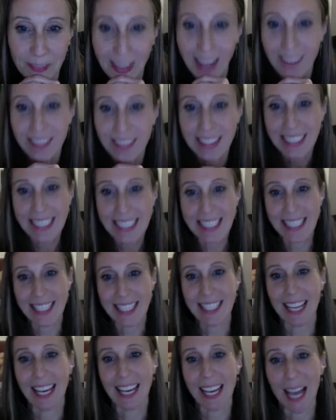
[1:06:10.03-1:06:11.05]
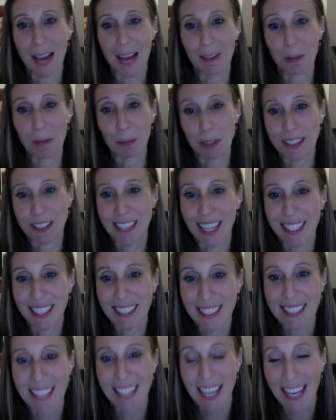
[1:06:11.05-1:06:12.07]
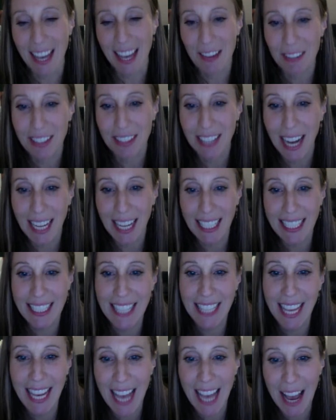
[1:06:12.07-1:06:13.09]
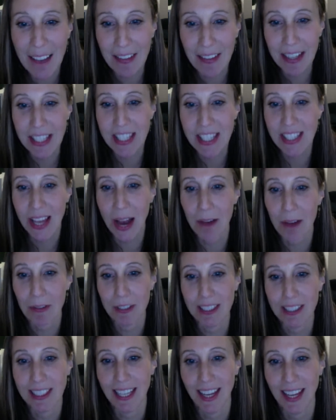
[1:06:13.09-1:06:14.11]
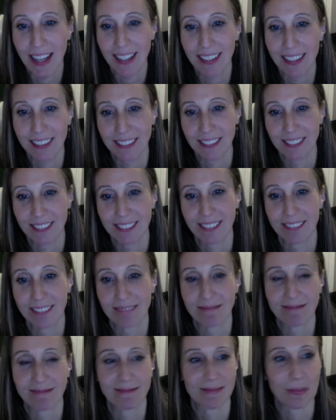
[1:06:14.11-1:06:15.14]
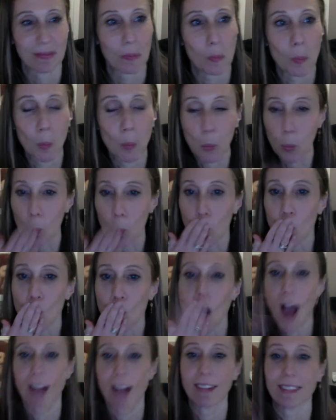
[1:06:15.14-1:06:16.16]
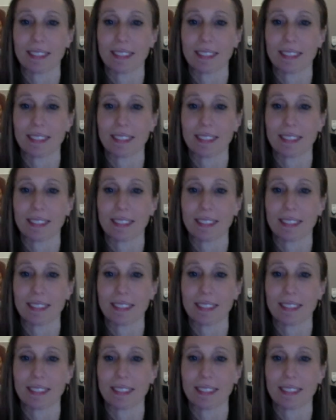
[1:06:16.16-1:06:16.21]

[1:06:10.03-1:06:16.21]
Have an easy day. Have a protected day. Have a guided day. Have a sovereign day. Mwah.